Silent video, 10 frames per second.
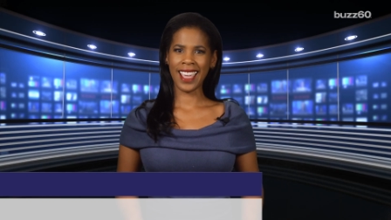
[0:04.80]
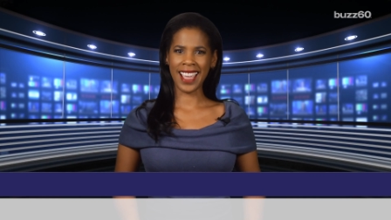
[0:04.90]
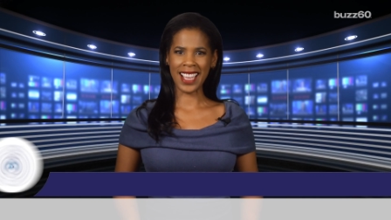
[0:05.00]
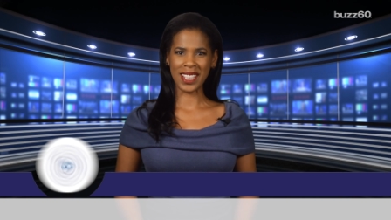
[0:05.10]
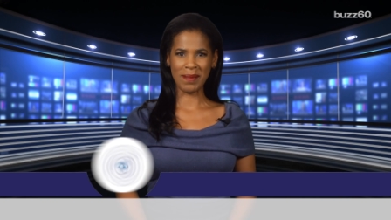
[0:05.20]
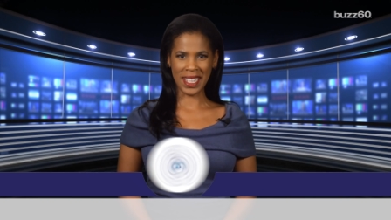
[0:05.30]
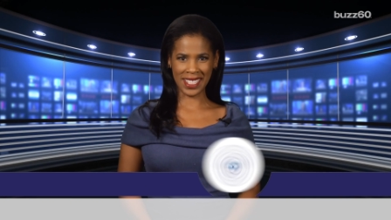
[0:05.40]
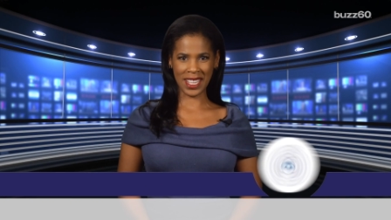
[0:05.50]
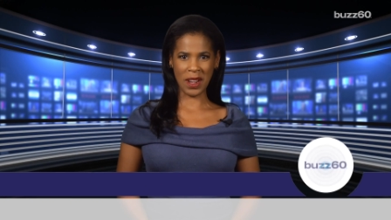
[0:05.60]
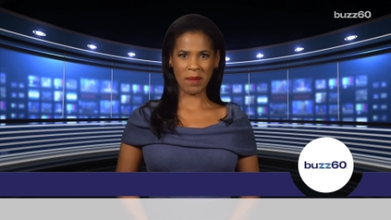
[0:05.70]
Hey guys, I'm T
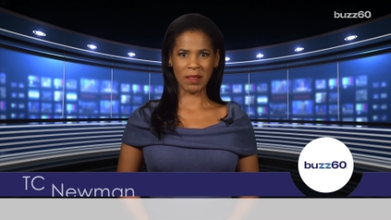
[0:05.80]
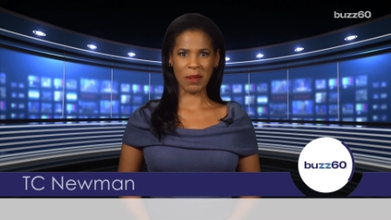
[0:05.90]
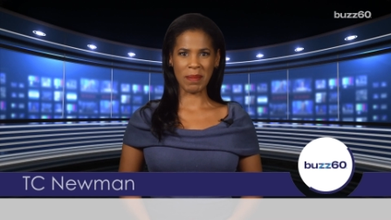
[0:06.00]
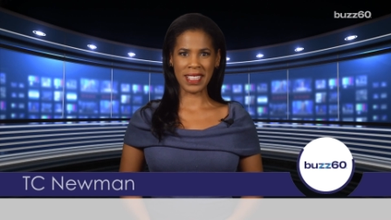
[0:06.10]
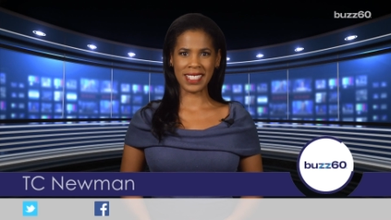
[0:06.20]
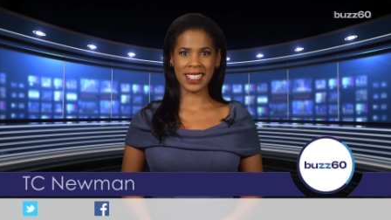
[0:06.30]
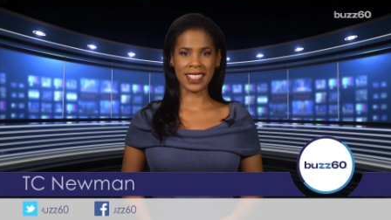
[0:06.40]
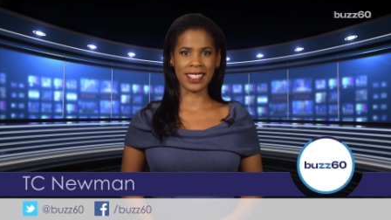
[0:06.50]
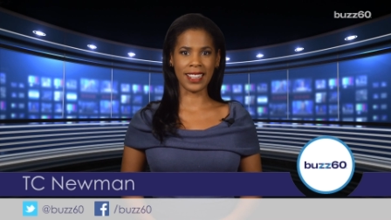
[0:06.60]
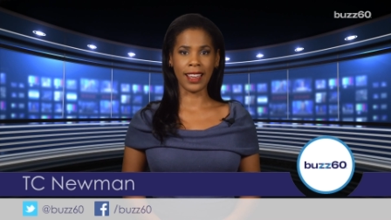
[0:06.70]
C Newman for Buzz
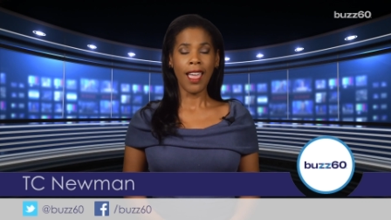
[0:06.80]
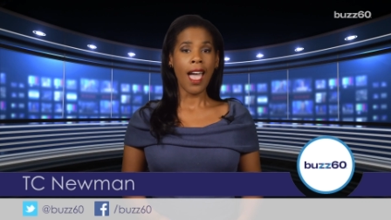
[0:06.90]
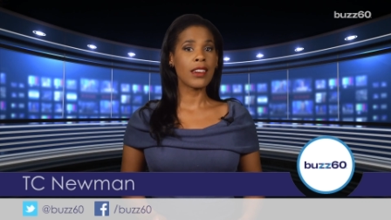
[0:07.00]
sixty,